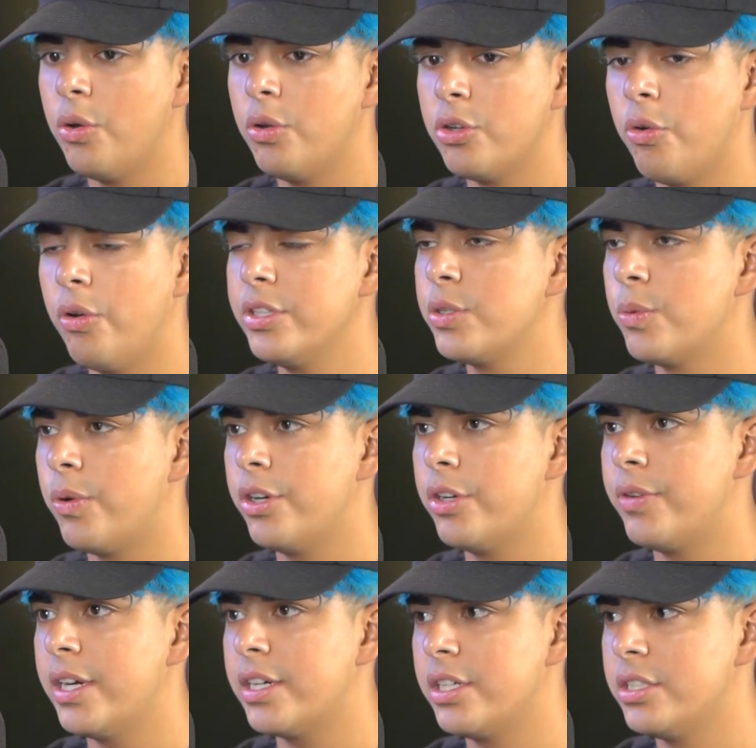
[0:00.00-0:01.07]
Going to Warner
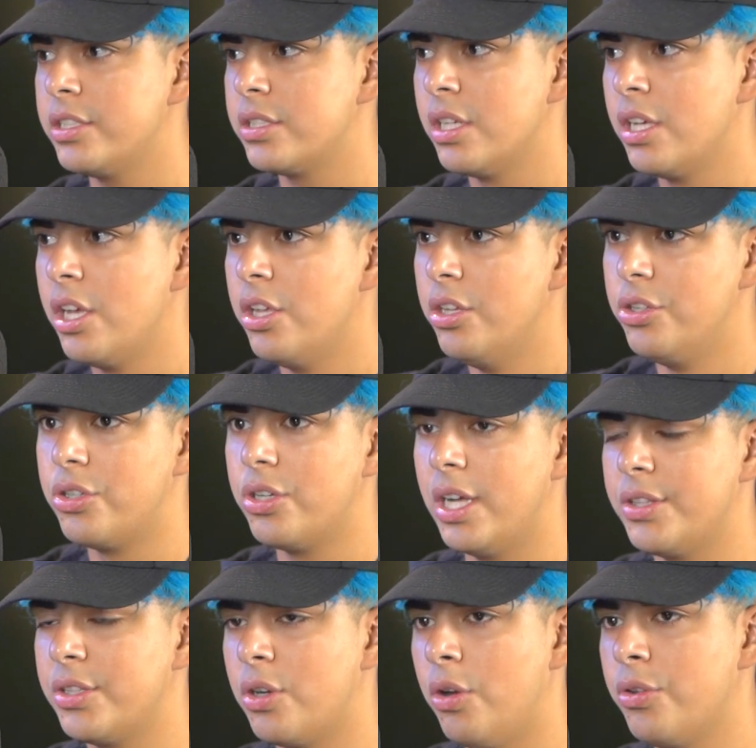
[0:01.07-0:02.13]
Records, you're gonna
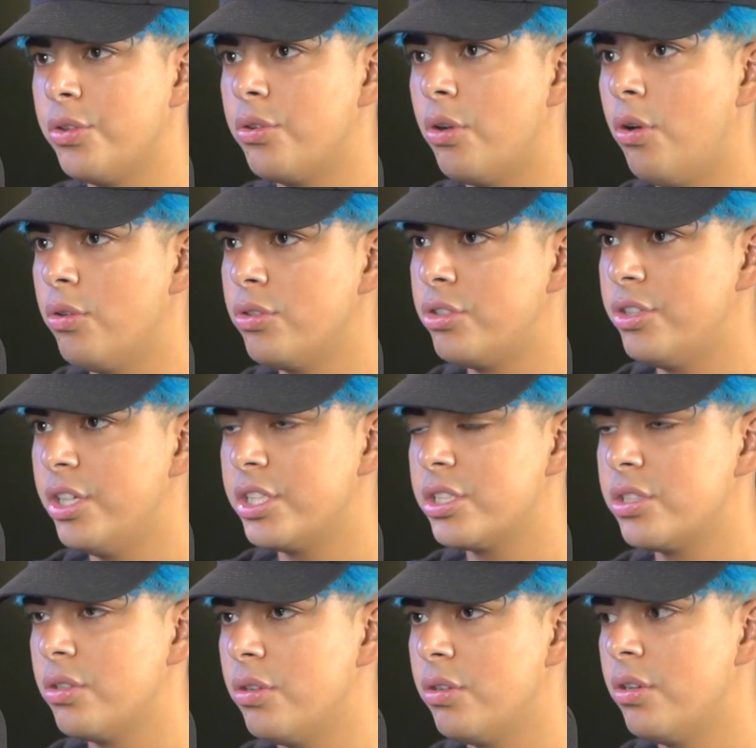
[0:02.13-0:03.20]
have to go through the whole
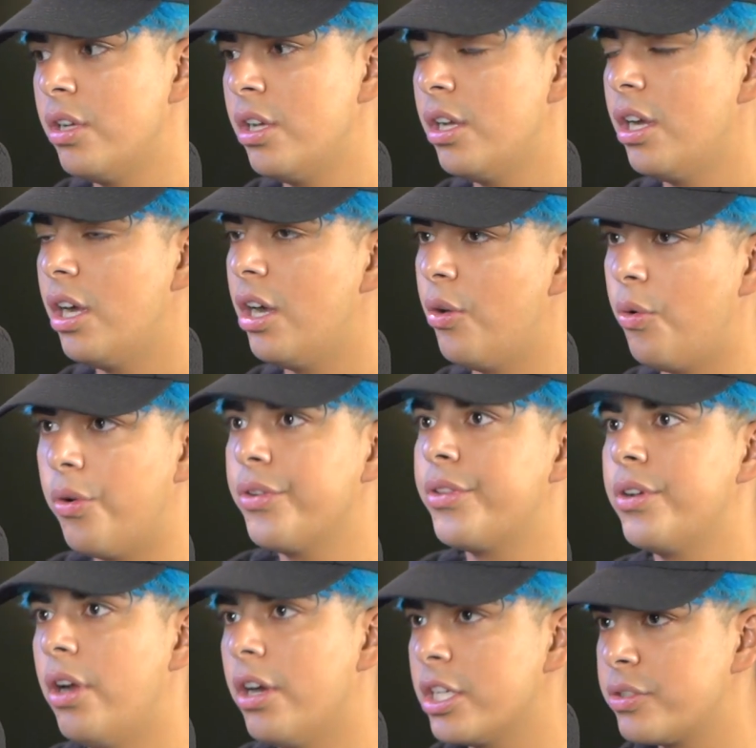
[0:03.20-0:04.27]
traditional
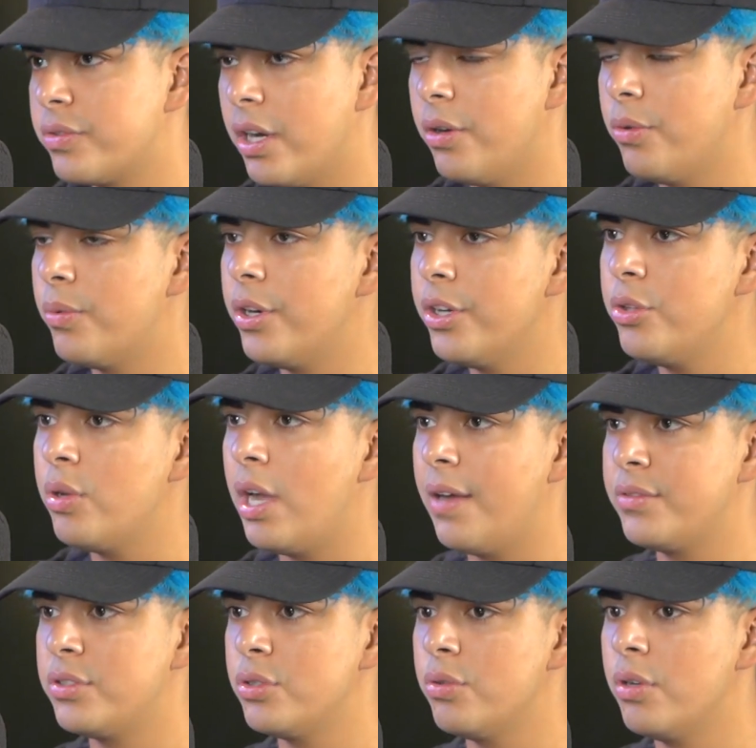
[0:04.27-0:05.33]
orthodox route where you
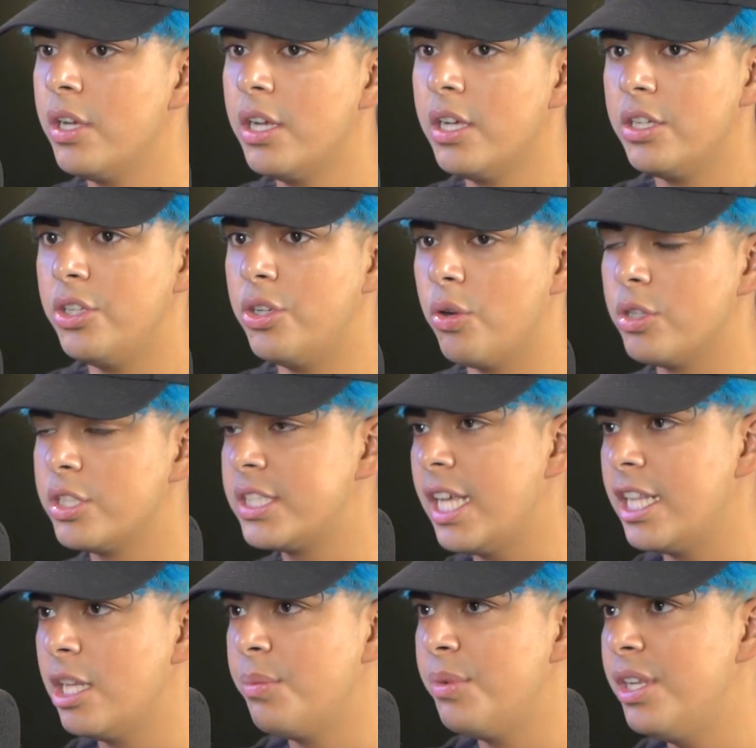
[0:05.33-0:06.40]
have to
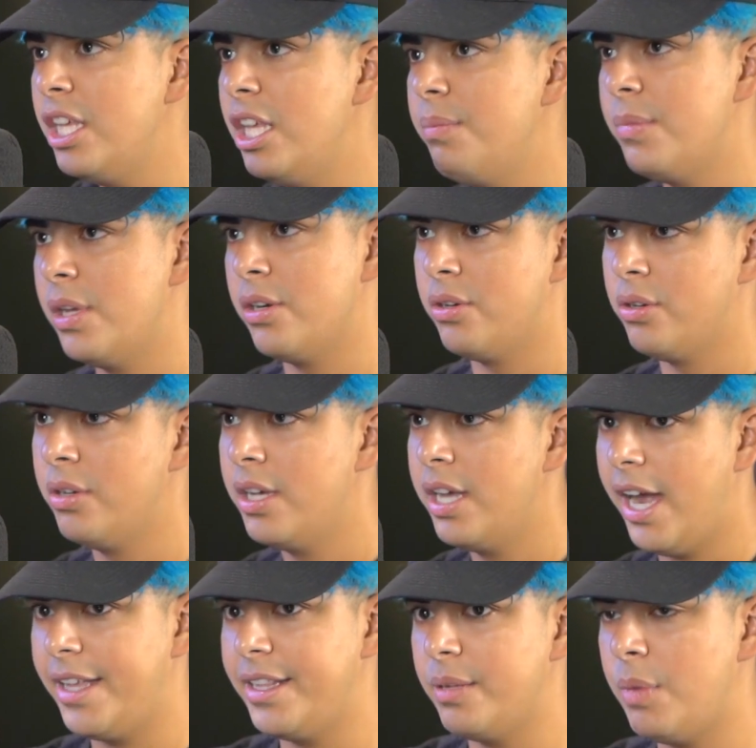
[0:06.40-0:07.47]
send them an email,
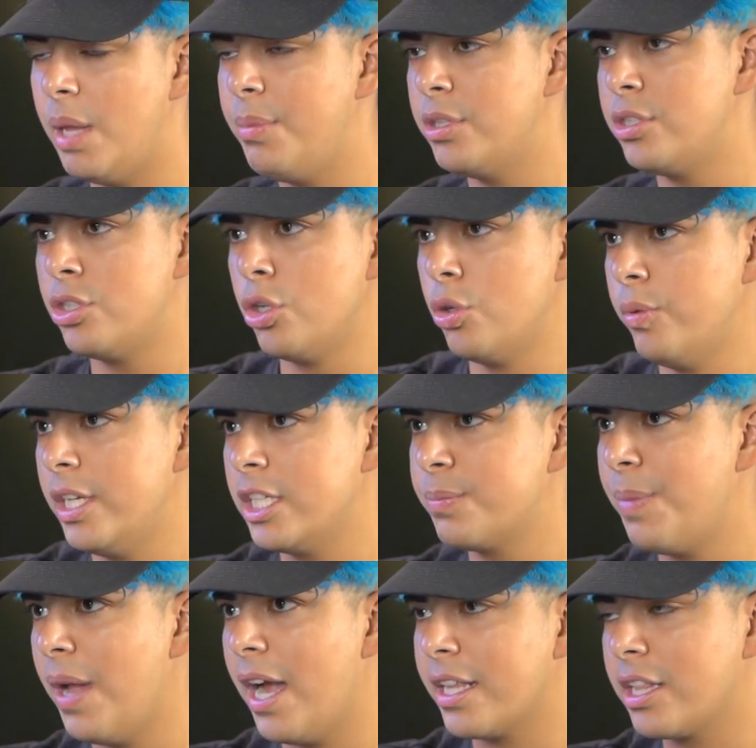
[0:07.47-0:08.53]
and then maybe 2 weeks
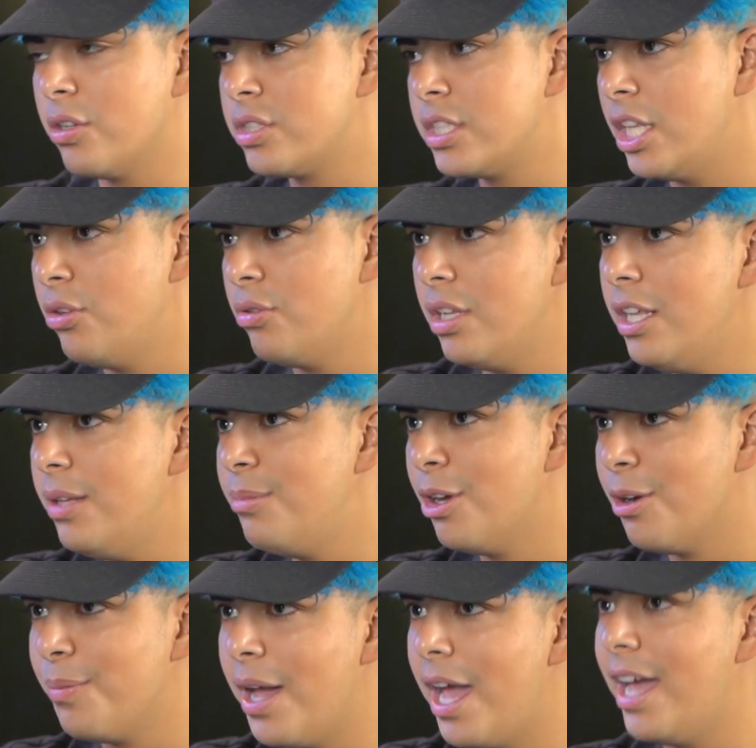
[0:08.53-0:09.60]
back they'll send you an
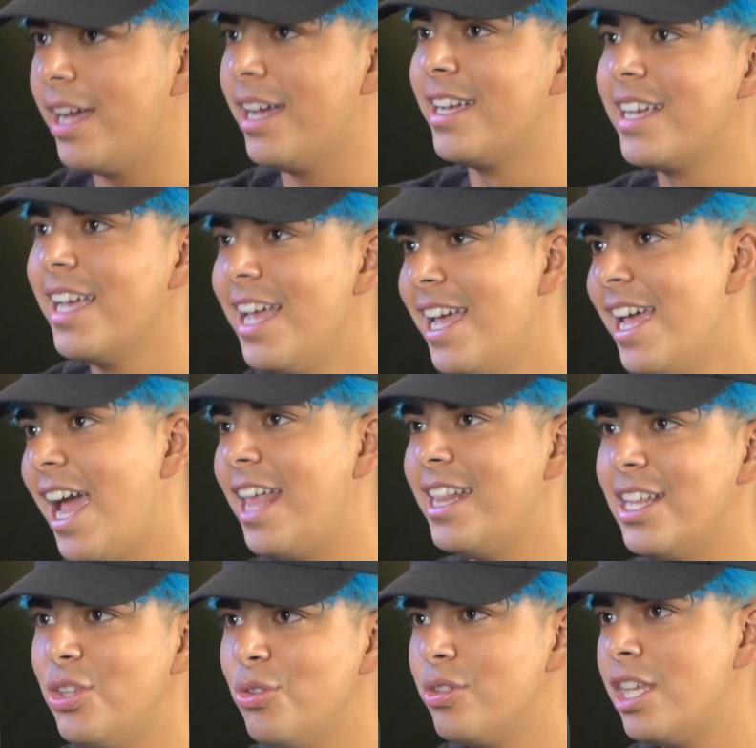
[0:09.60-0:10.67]
email back, and
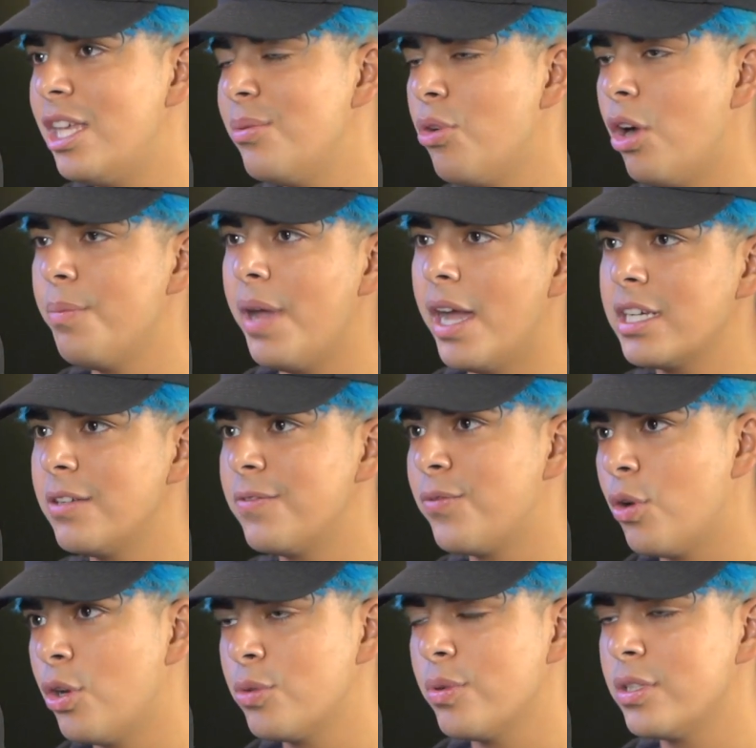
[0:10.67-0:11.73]
then you keep going back and
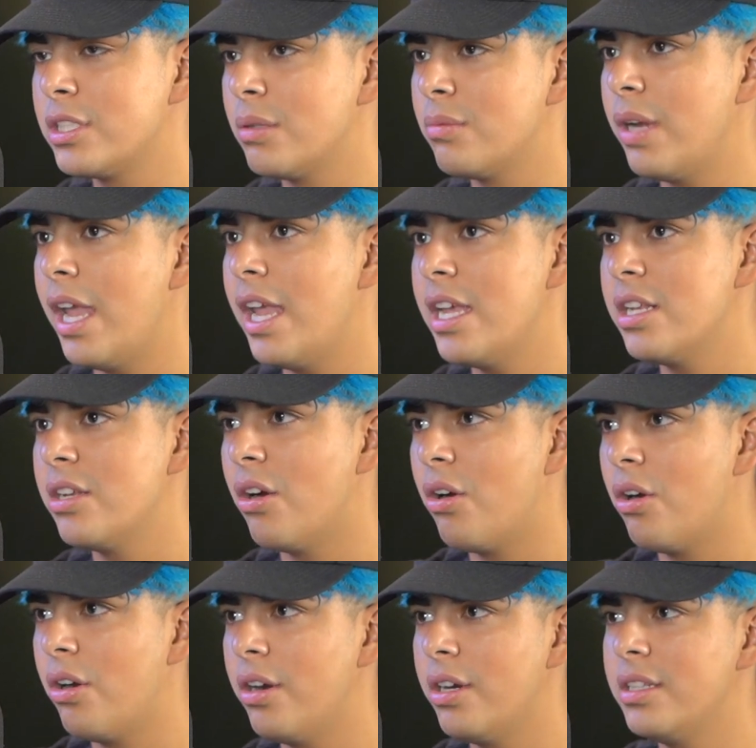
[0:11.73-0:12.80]
forth with some
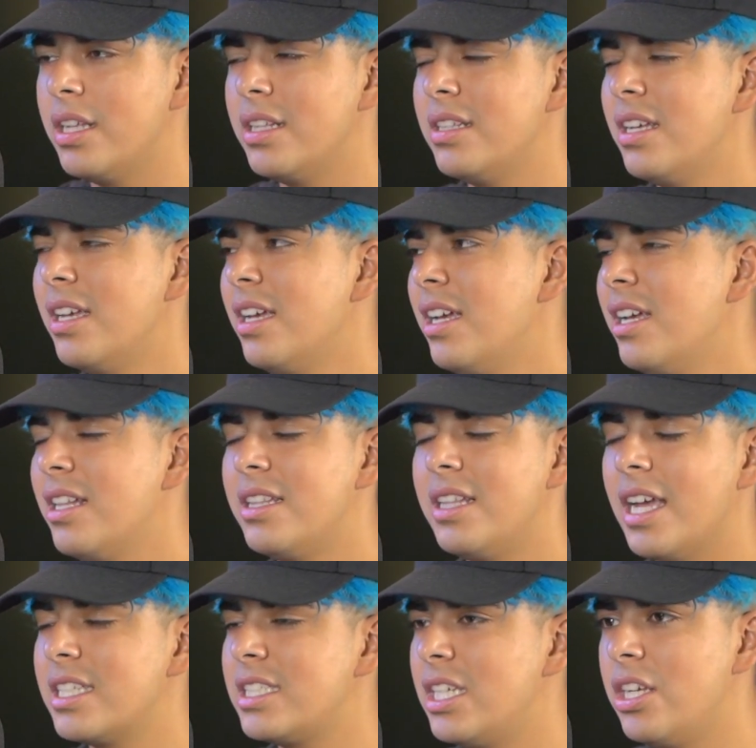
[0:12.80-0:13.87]
A&R, and then the
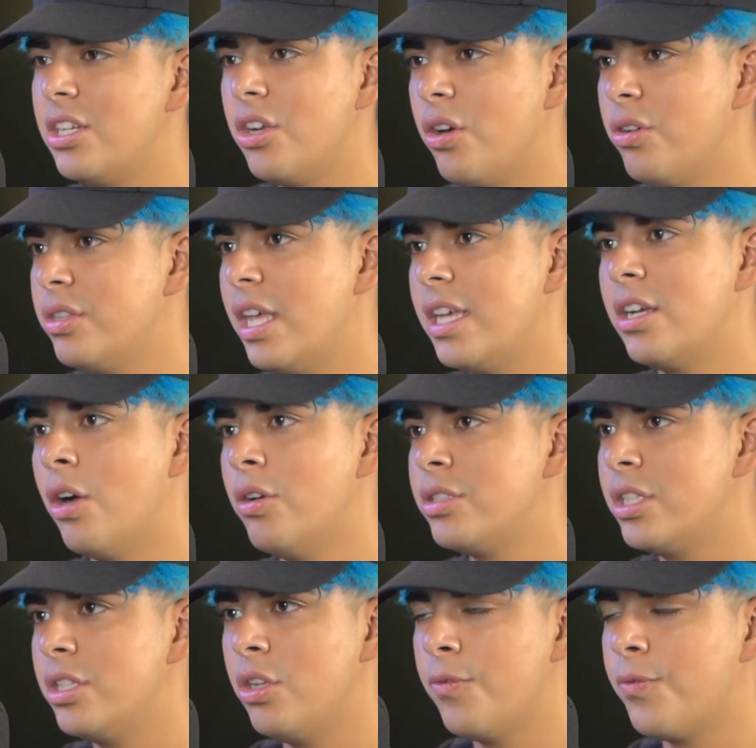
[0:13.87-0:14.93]
next thing you know they
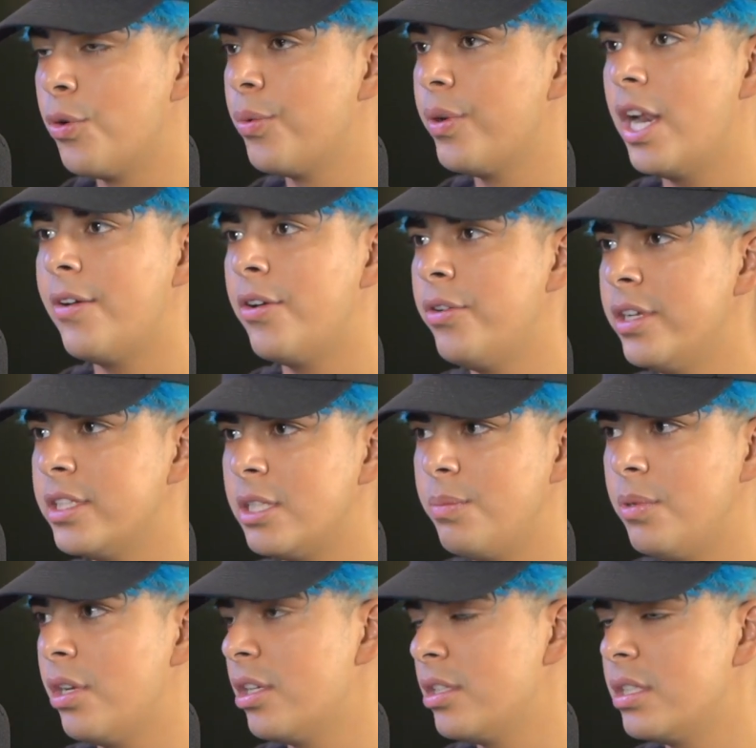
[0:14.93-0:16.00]
ghosted you for whatever reason
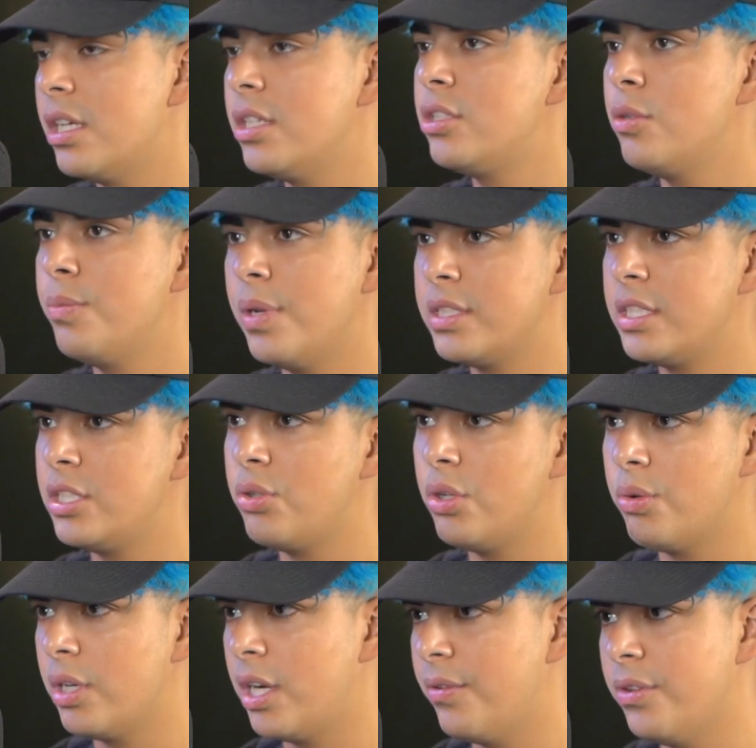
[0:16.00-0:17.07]
because they're too busy
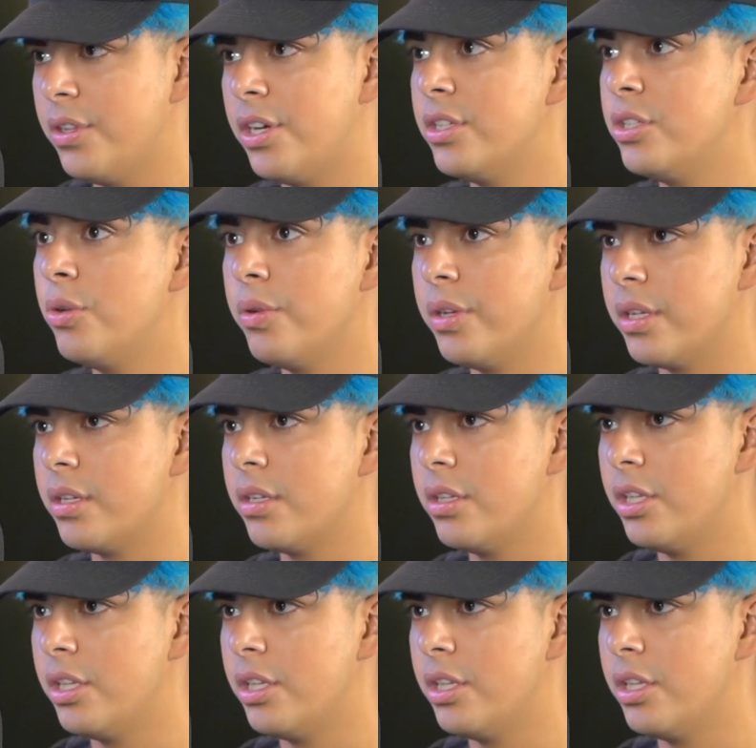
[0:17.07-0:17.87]
doing whatever they're doing.